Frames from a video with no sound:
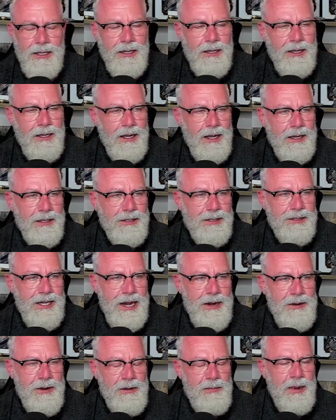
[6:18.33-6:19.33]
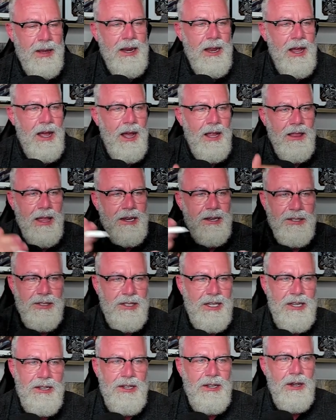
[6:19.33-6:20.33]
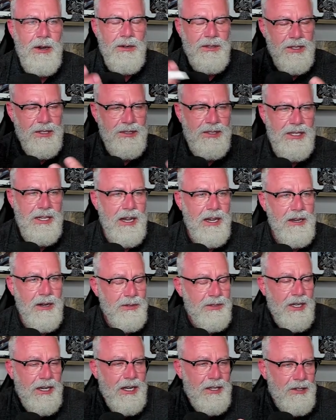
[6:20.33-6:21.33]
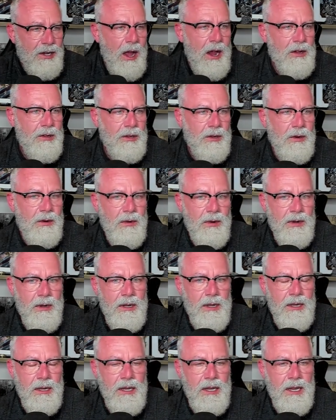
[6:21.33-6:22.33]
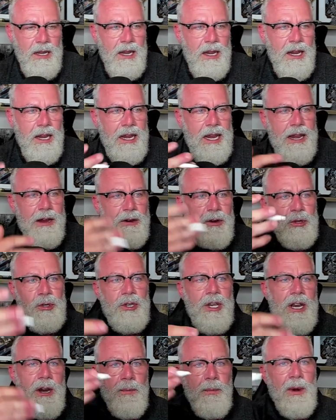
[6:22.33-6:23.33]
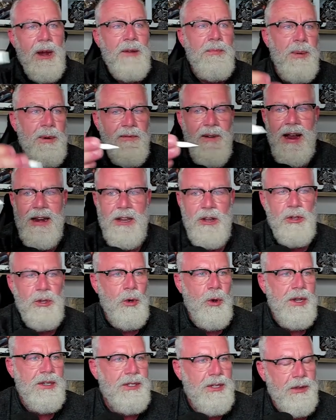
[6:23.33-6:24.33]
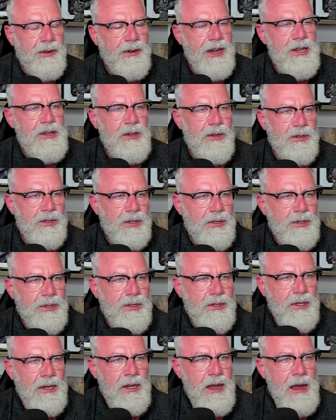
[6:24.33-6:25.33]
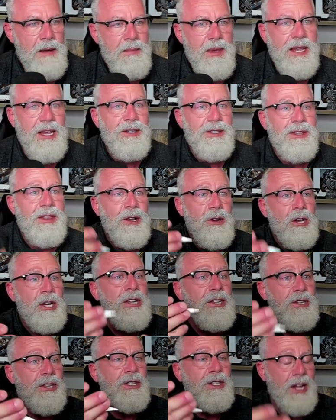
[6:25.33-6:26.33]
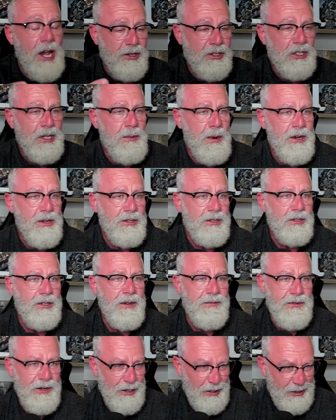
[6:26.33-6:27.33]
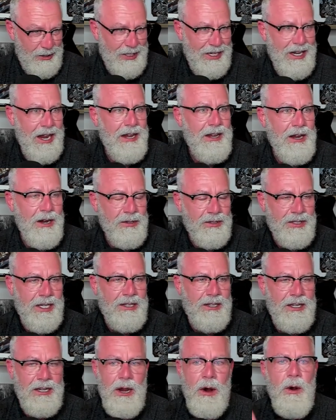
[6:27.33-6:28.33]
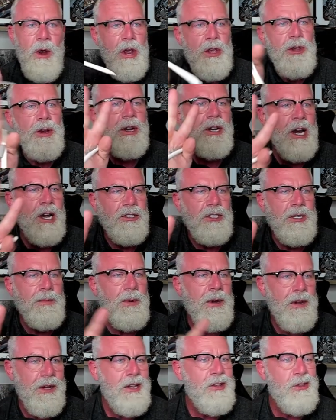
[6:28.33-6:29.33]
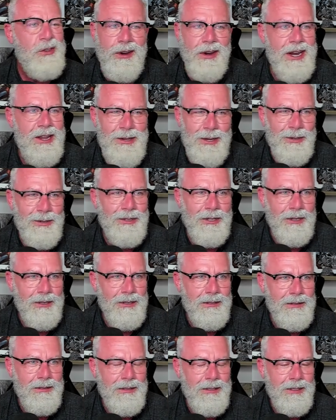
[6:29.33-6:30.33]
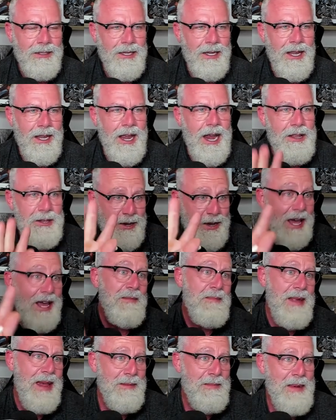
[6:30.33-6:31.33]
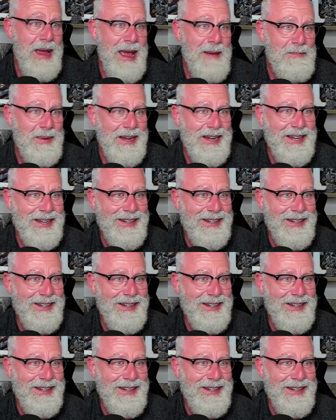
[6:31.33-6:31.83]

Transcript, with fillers: uh, standard, but a lot of CTOs and CIOs that I talk to, he or she are providing choice to their end users because their customers, if you're a CIO, CTO, your customer is your end user. And you got to make them happy.